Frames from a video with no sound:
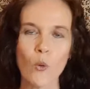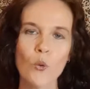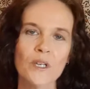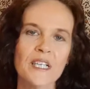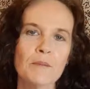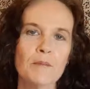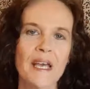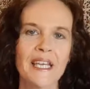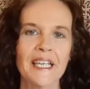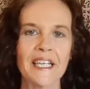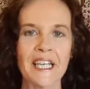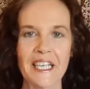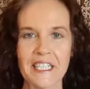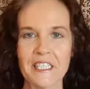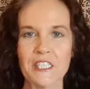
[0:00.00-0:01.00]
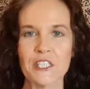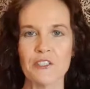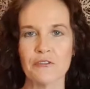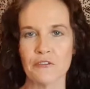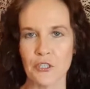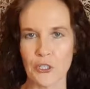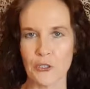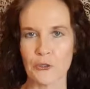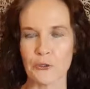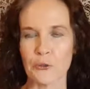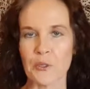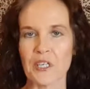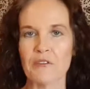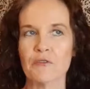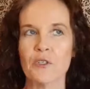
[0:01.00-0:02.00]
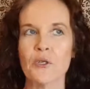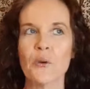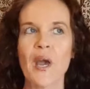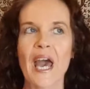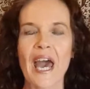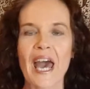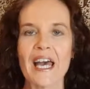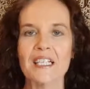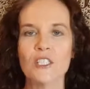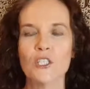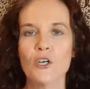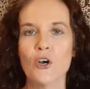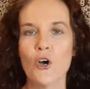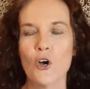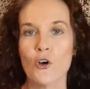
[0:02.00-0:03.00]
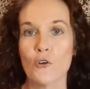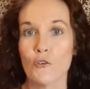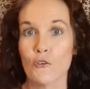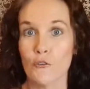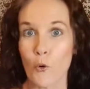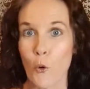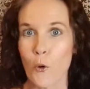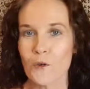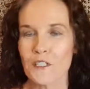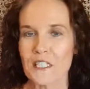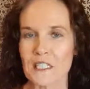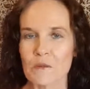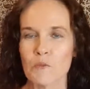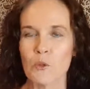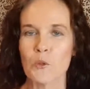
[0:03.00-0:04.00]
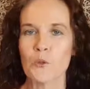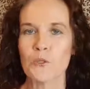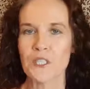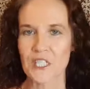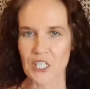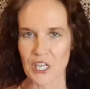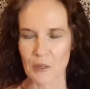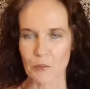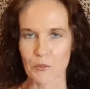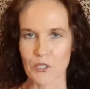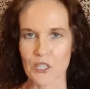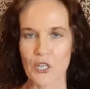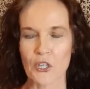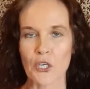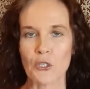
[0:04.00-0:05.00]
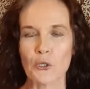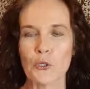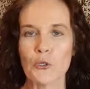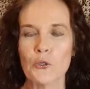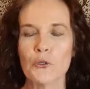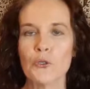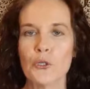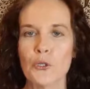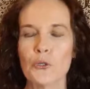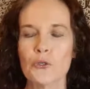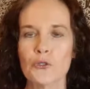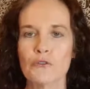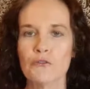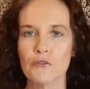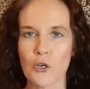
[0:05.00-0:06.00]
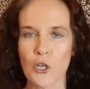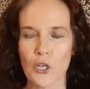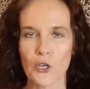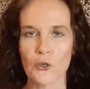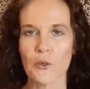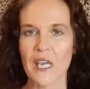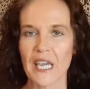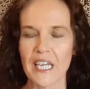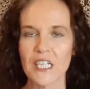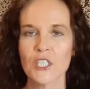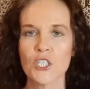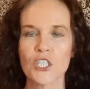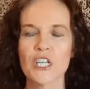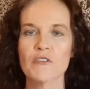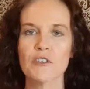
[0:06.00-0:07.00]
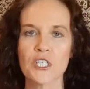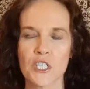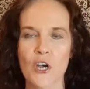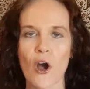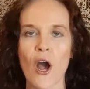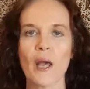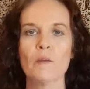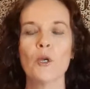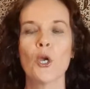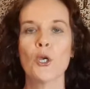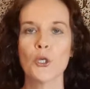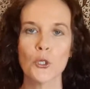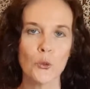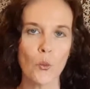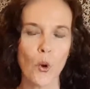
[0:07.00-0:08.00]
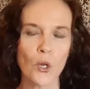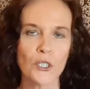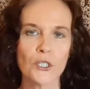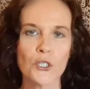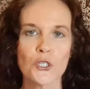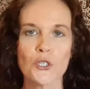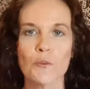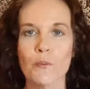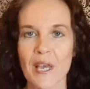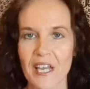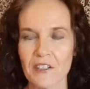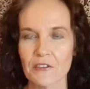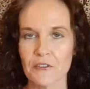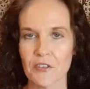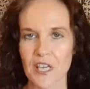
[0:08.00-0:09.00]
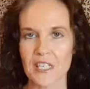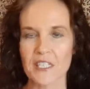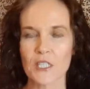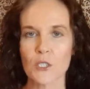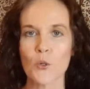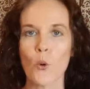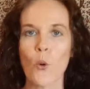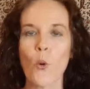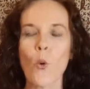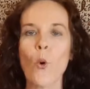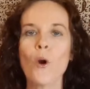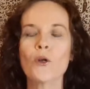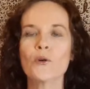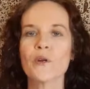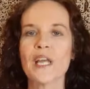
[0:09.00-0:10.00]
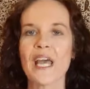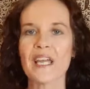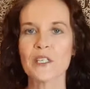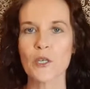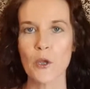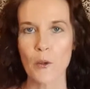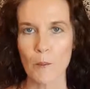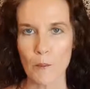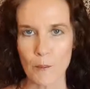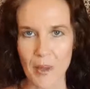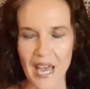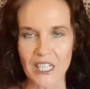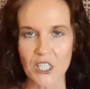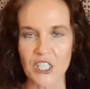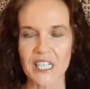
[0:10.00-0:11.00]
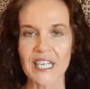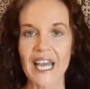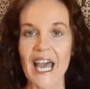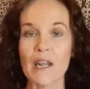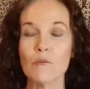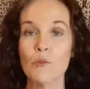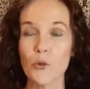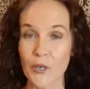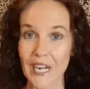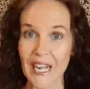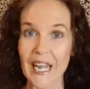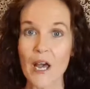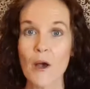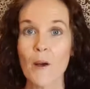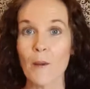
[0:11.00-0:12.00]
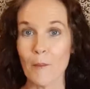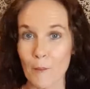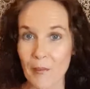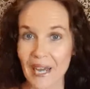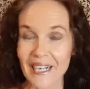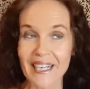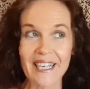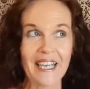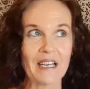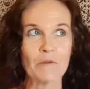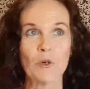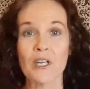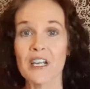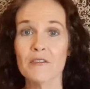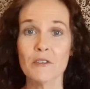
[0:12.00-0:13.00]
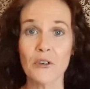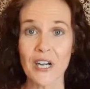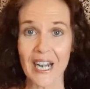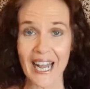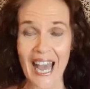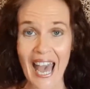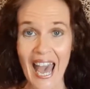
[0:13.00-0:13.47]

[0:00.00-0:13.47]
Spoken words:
Would it make it easier for you if you had 4 simple steps that you knew to follow each and every time you wanted to manifest or create magic and bring money and whatever